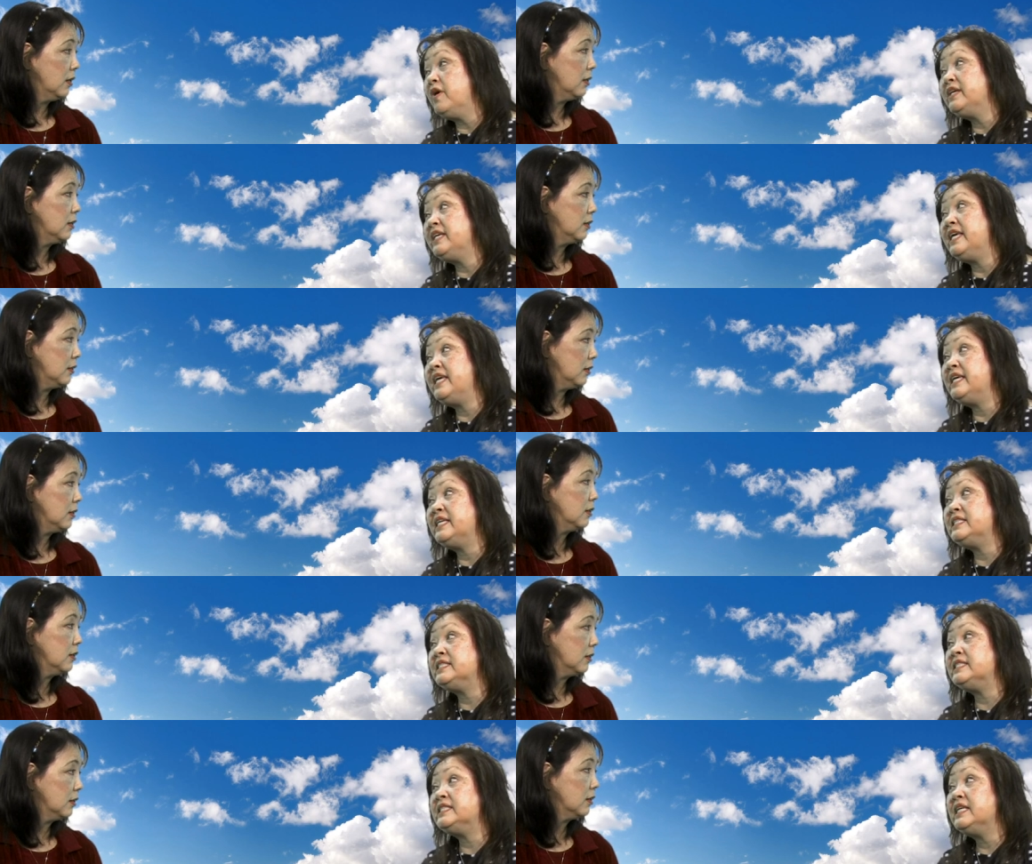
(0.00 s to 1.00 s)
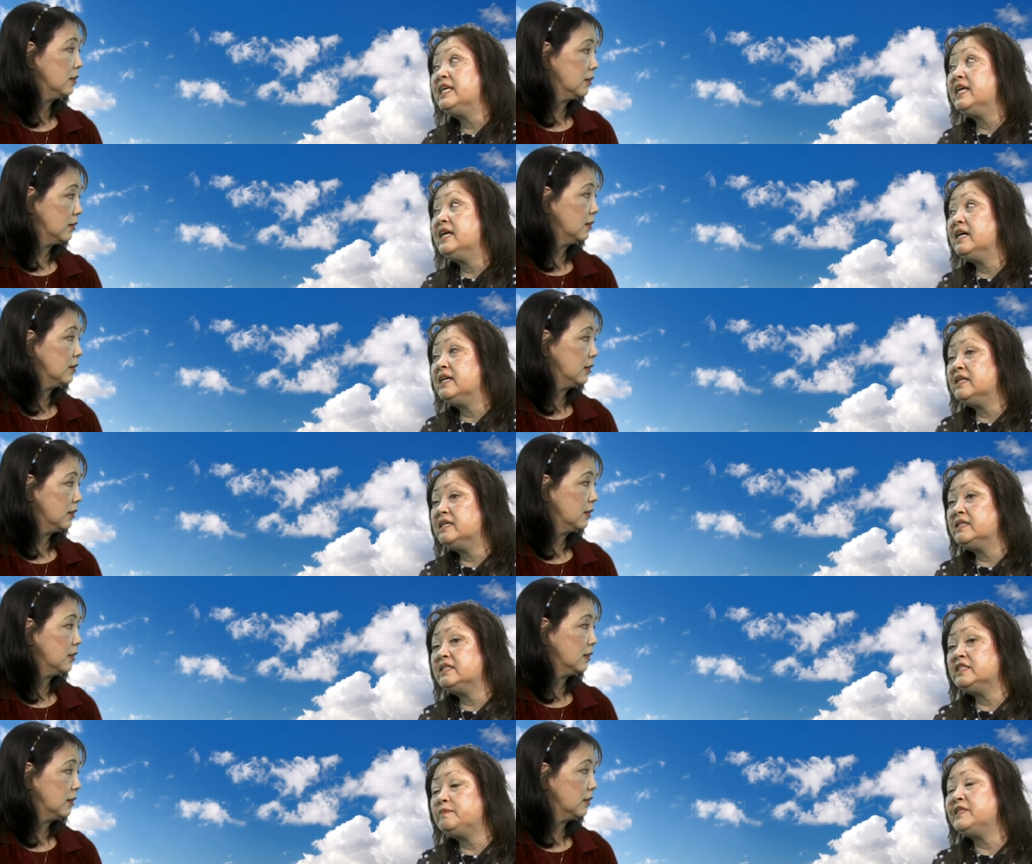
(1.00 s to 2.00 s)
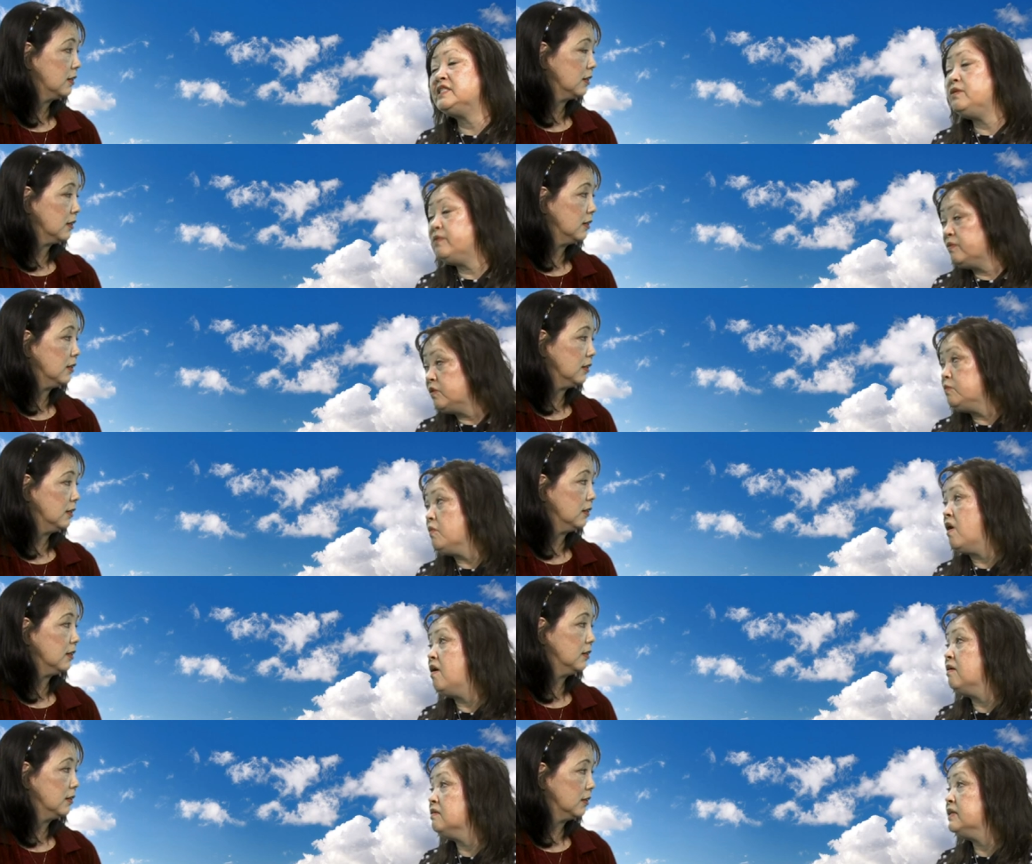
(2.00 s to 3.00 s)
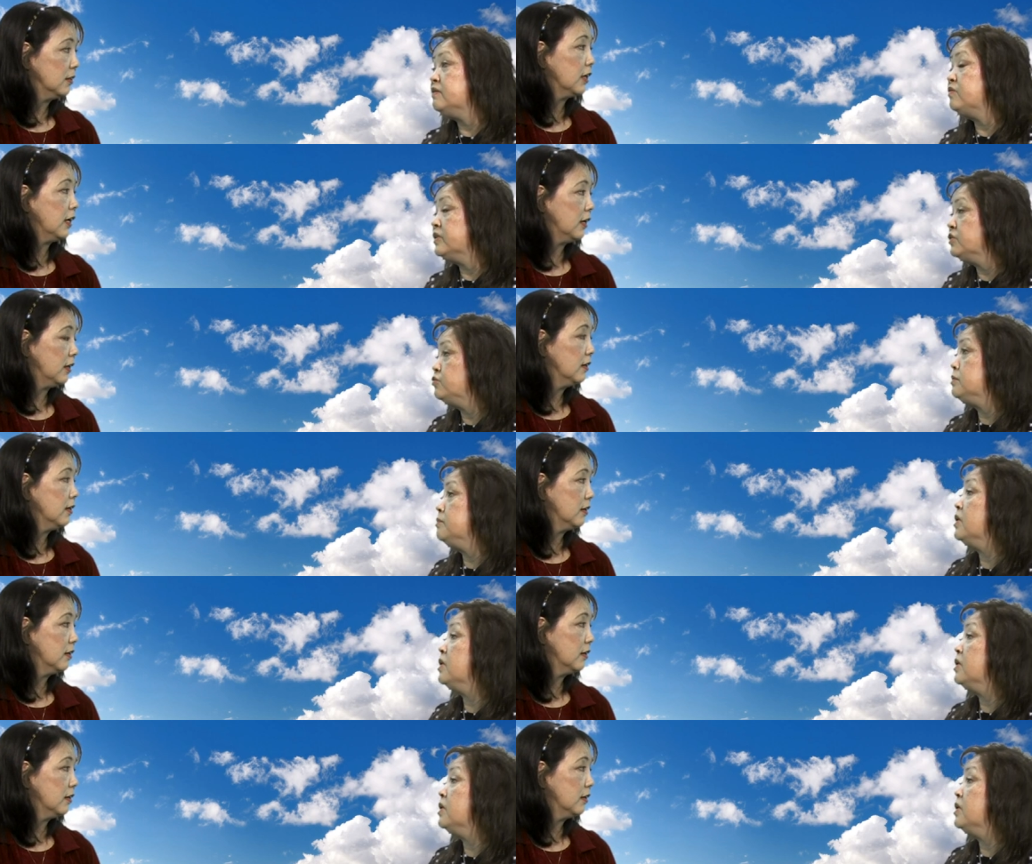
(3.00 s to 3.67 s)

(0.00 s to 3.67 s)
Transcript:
Speaker 1: markets, uh, especially Windward Mall and Fort Street